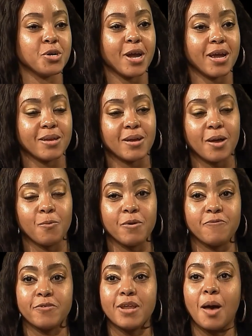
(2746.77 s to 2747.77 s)
I went
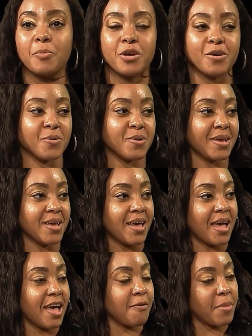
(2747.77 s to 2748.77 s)
for Domino.
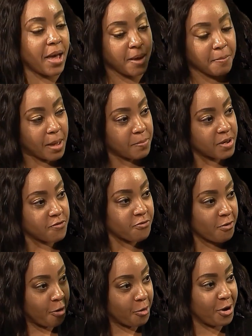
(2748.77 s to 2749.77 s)
I had my big
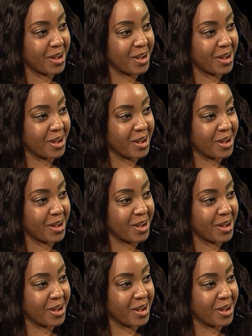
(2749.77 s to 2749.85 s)
fro.